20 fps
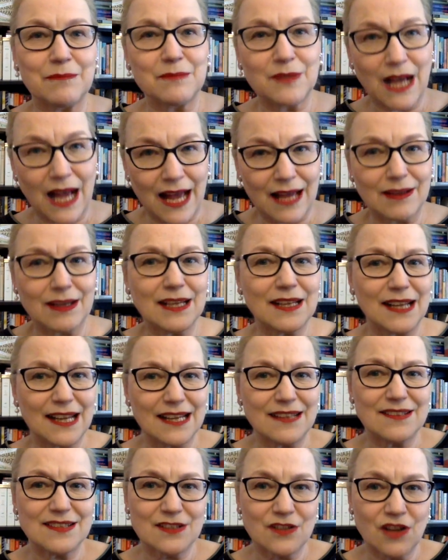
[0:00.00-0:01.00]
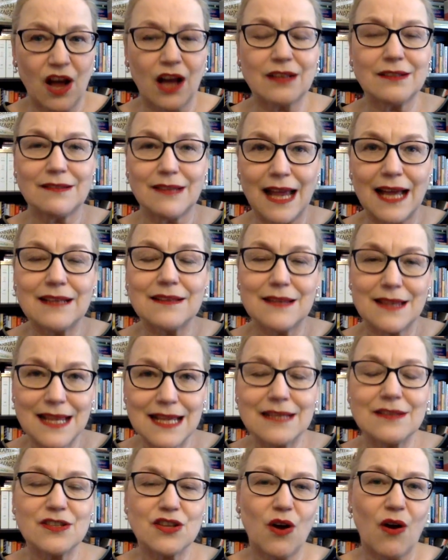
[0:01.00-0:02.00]
I, it's not that
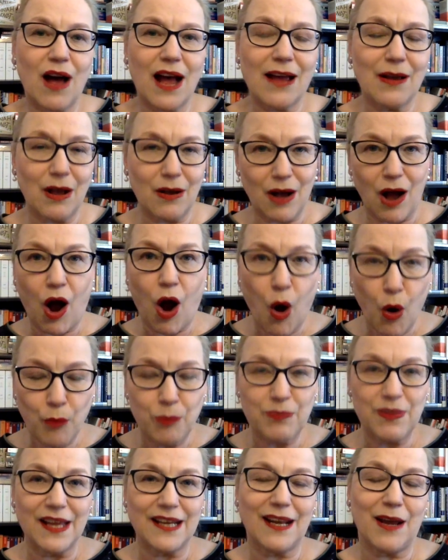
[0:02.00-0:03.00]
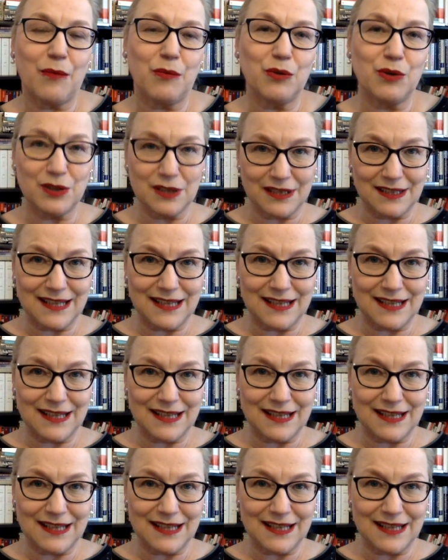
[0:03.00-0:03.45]
thin, so I hope that I will